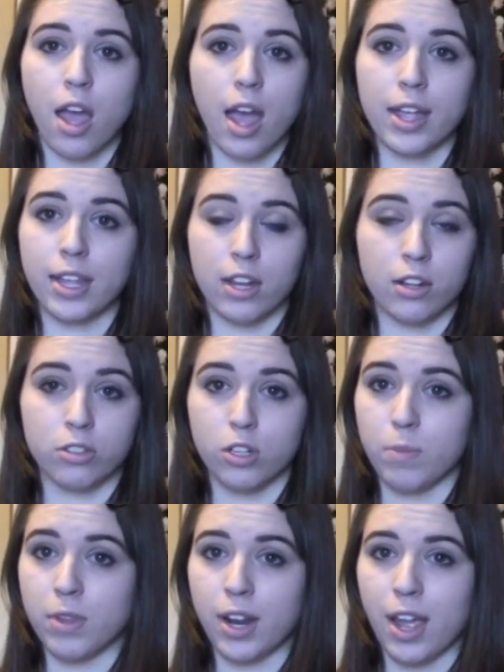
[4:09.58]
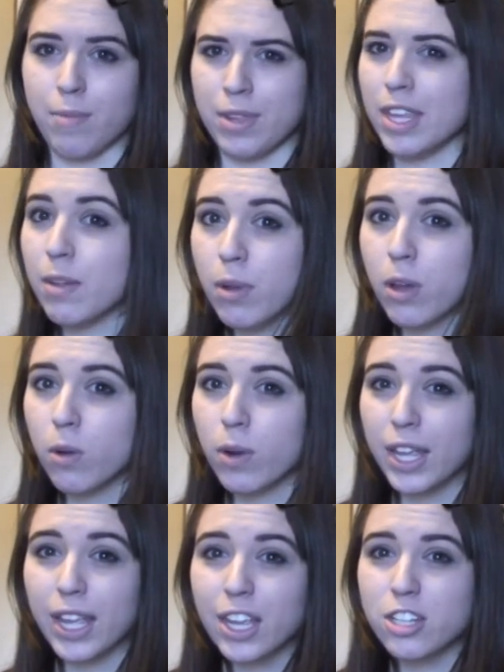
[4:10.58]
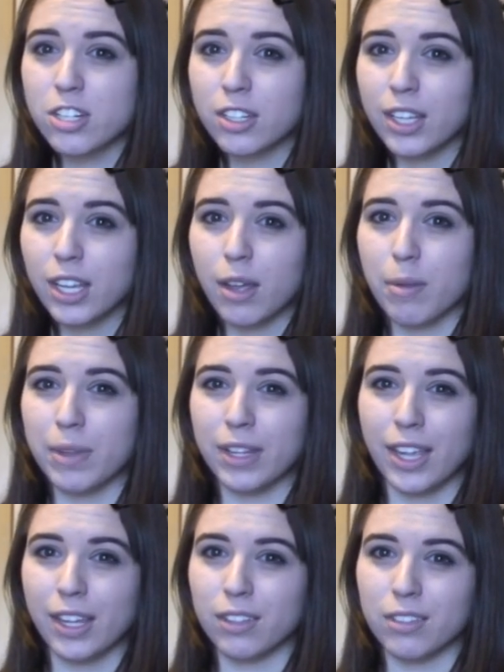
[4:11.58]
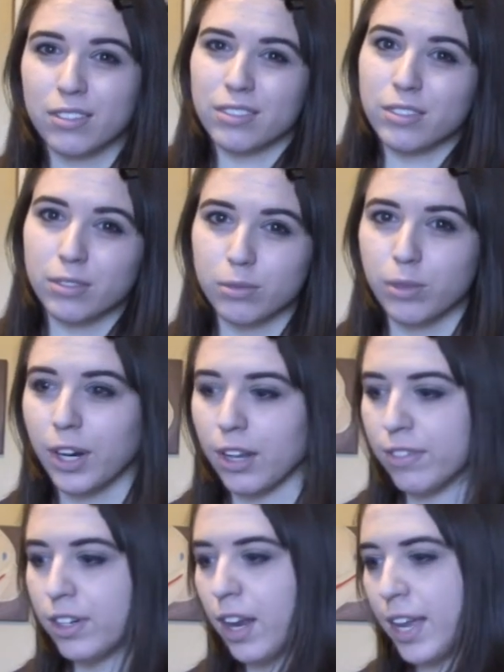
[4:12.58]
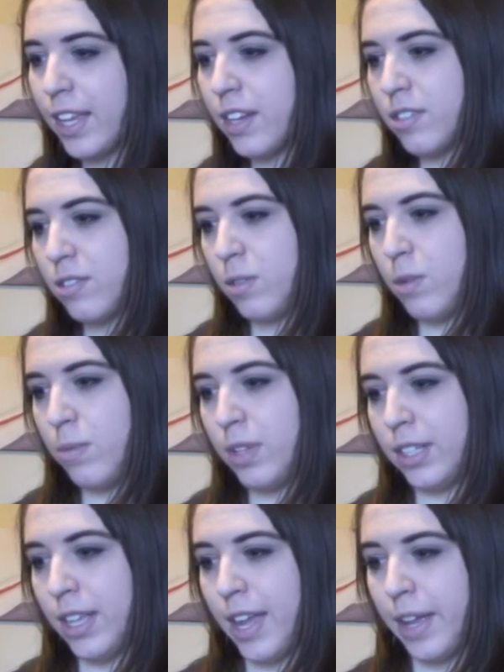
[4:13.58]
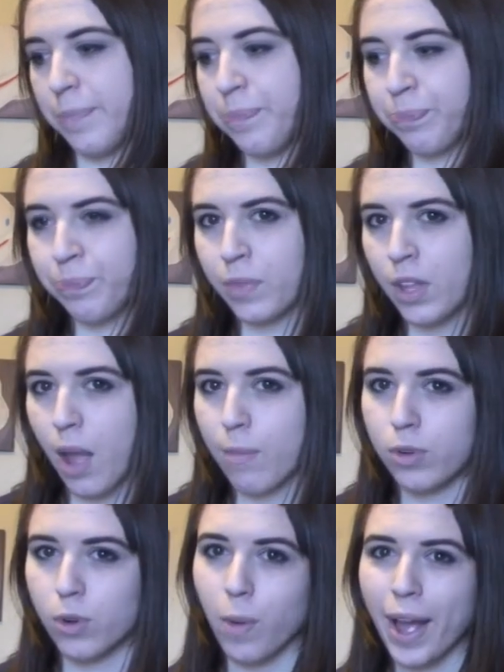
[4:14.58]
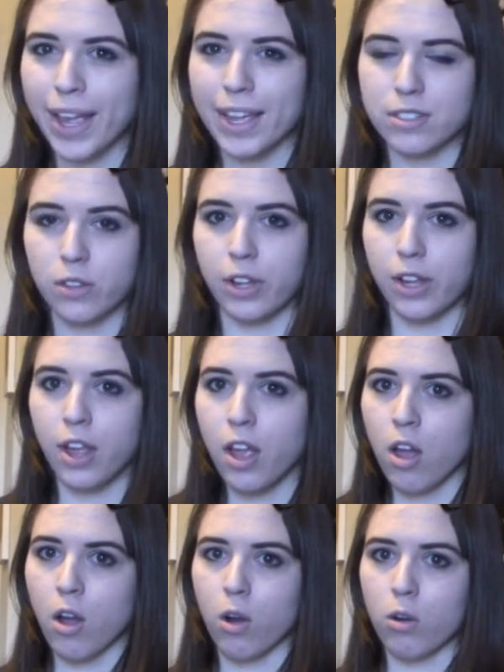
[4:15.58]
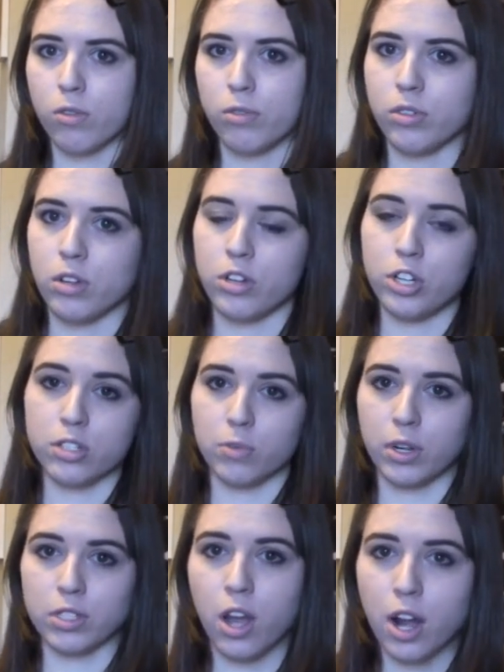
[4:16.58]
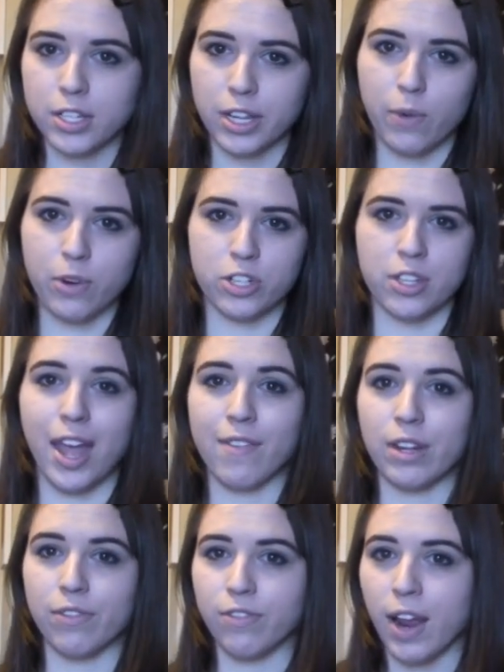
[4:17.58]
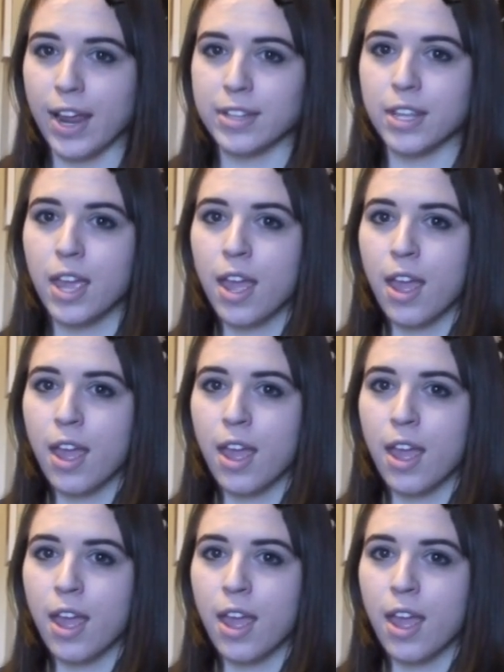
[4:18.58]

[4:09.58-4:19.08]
I get assumed that I'm emo occasionally. I mean, like, whatever. I get assumed that like I'm quiet so that, oh, she doesn't want to talk to anyone, she doesn't have any friends.